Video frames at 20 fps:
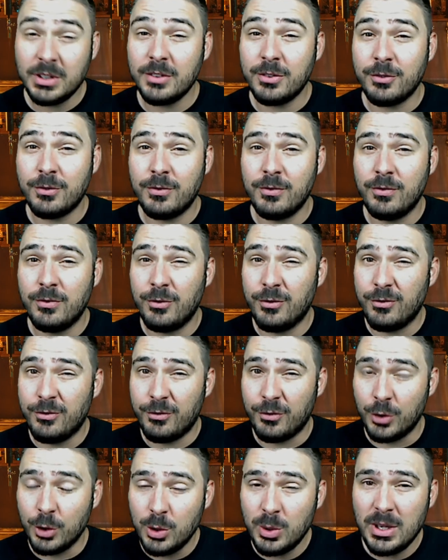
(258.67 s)

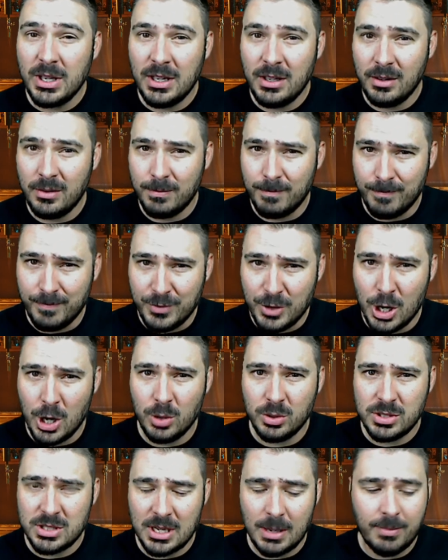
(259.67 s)
fruity
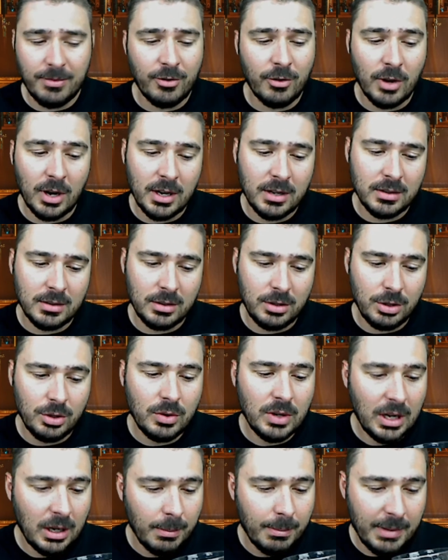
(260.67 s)
notes up front do
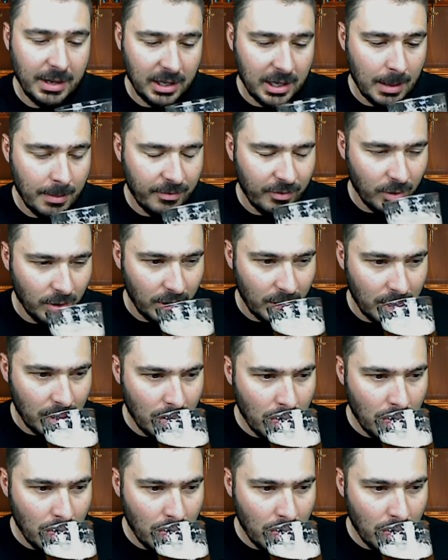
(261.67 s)
help make up for it.